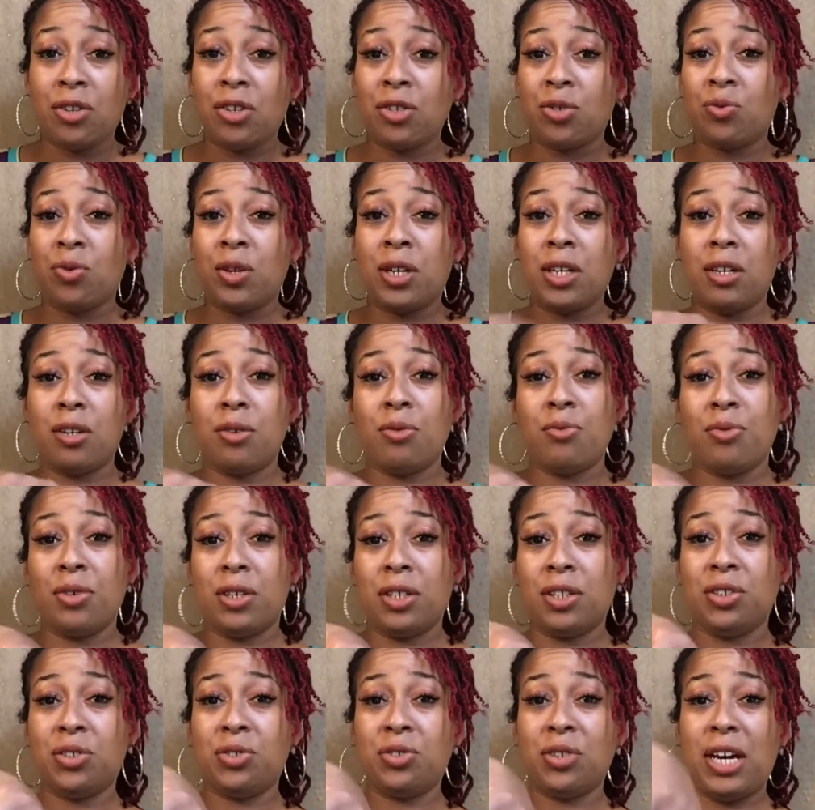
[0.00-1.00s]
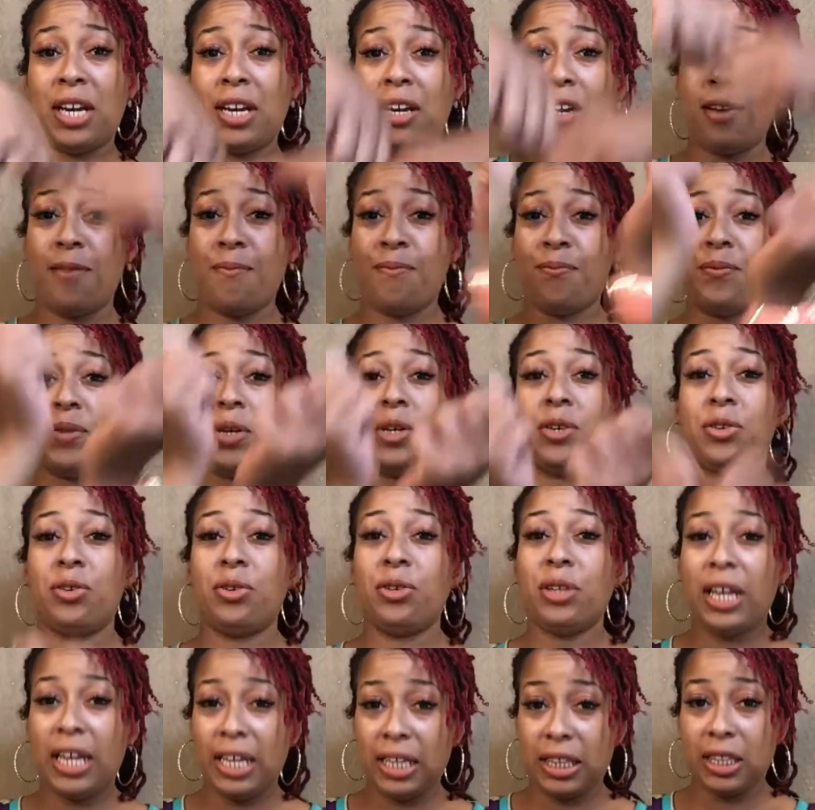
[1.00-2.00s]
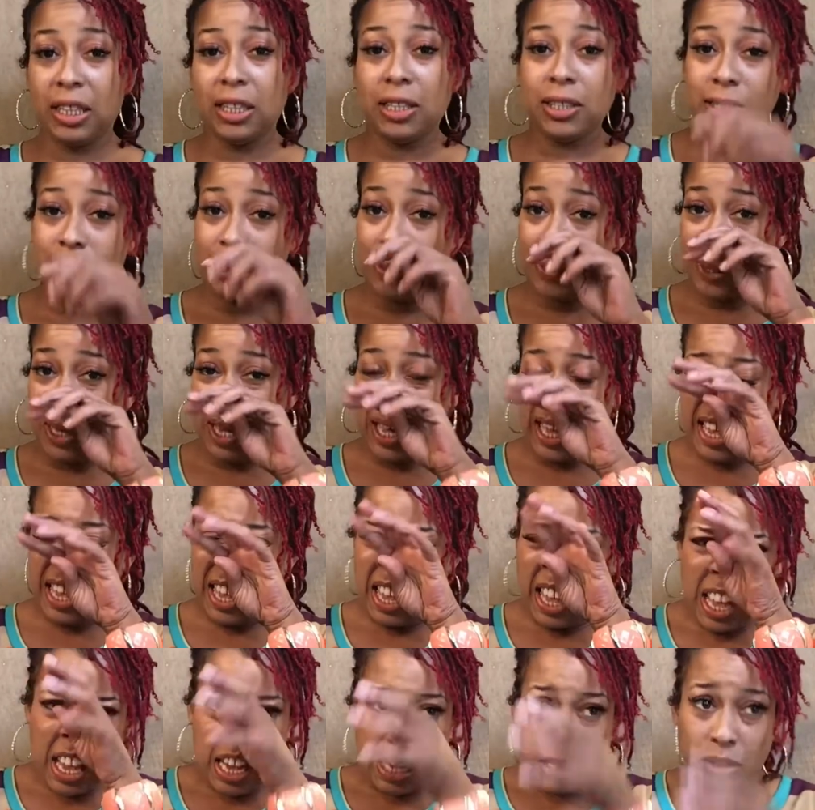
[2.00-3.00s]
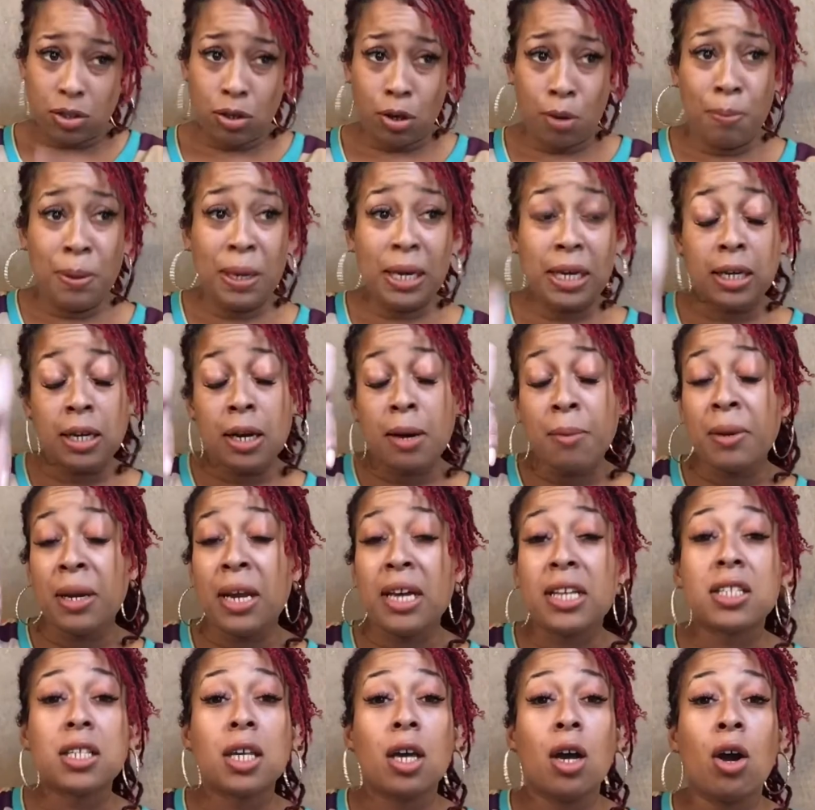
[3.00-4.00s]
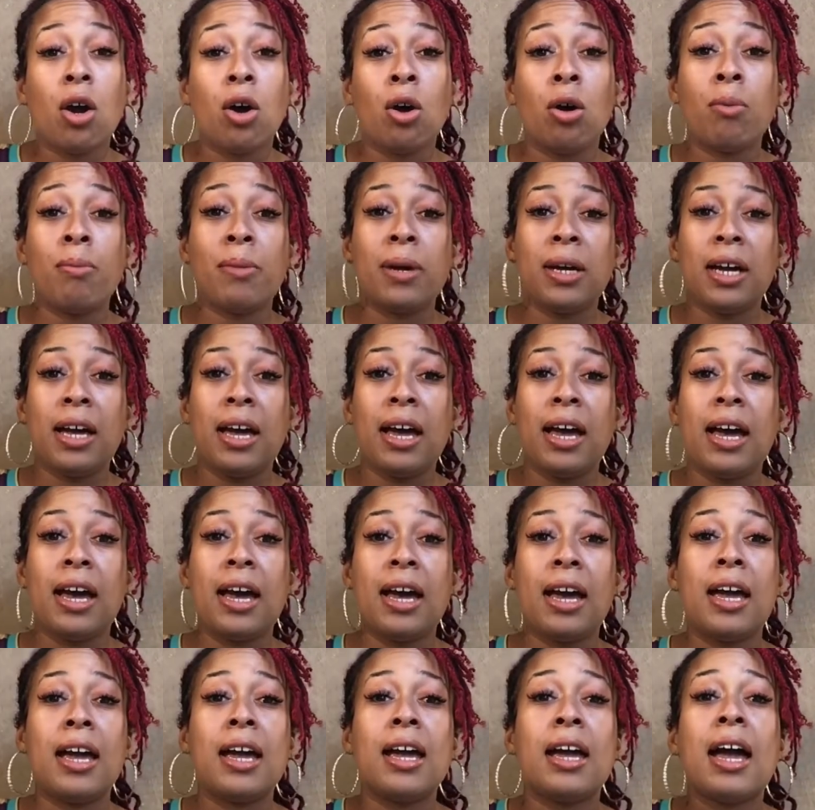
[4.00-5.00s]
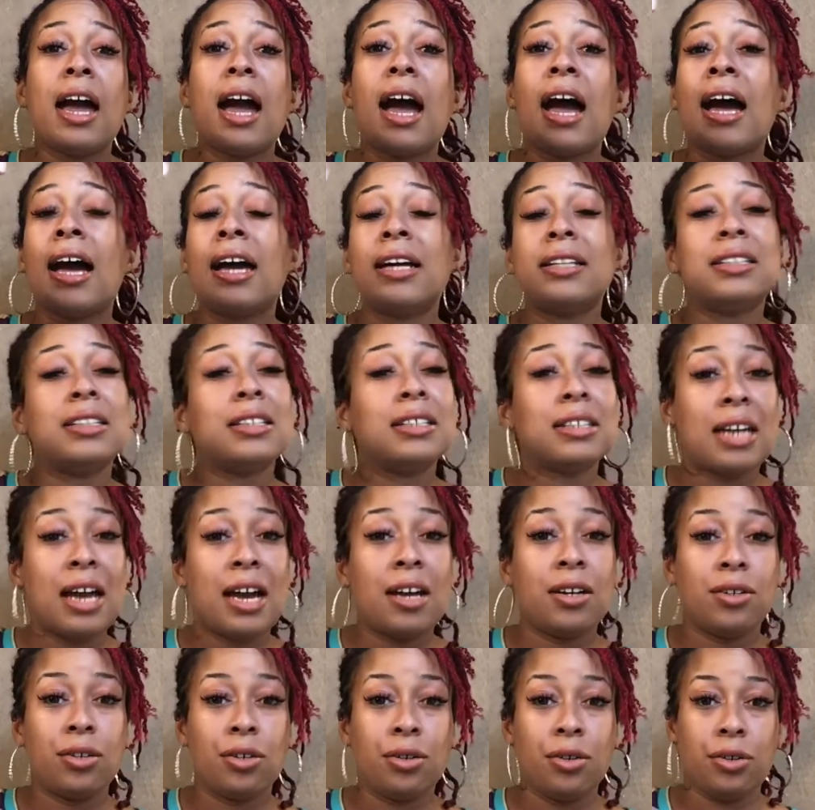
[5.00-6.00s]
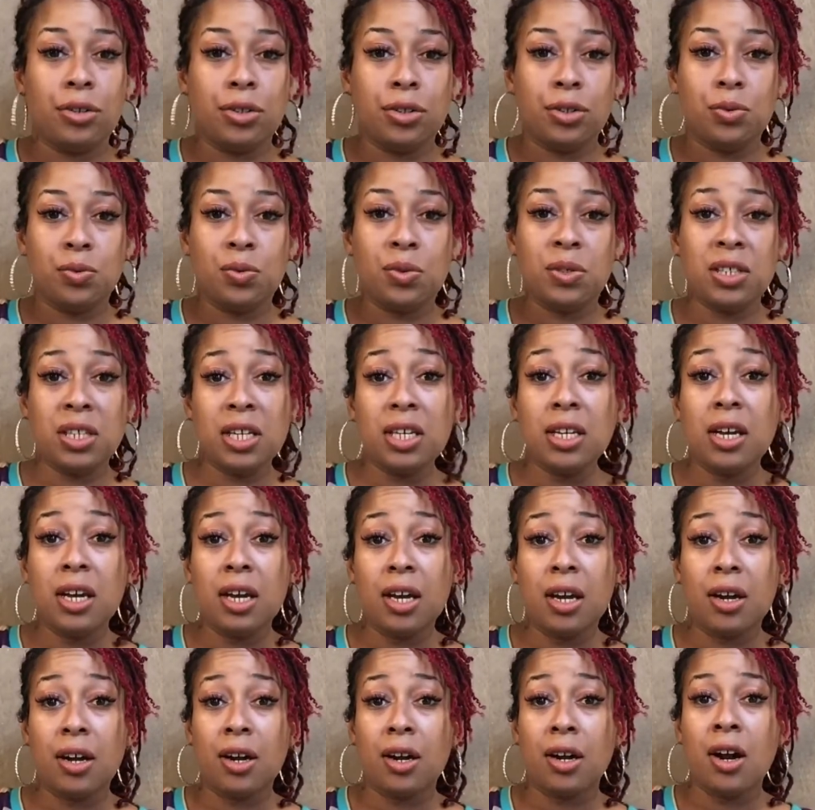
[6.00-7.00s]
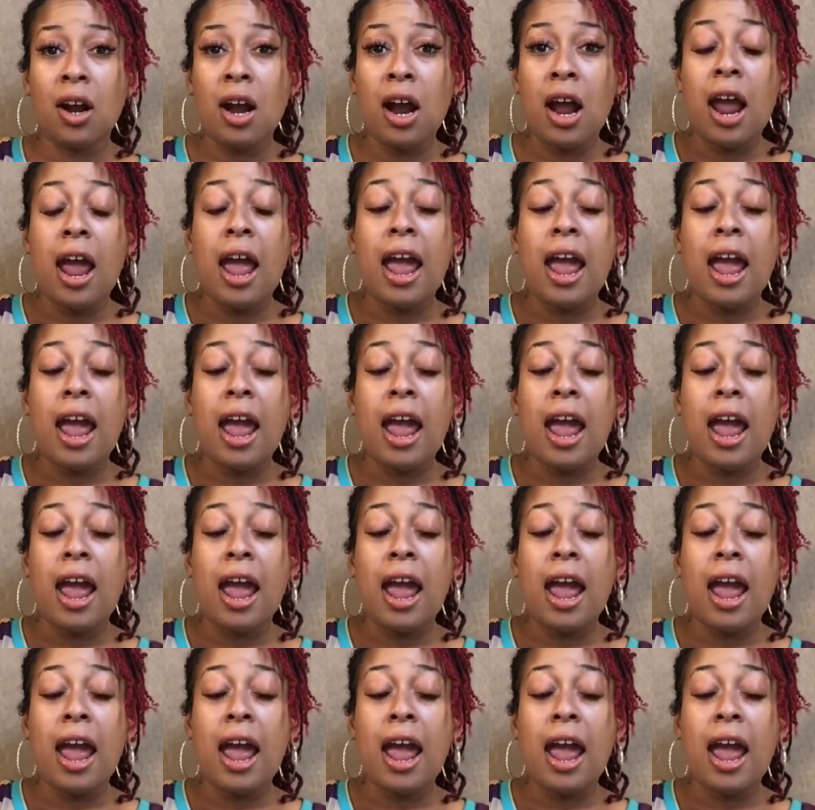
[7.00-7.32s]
It's one of the ones you gotta unfold like this, okay? So I pick it up and I said, oh my God, I did not know this was in here.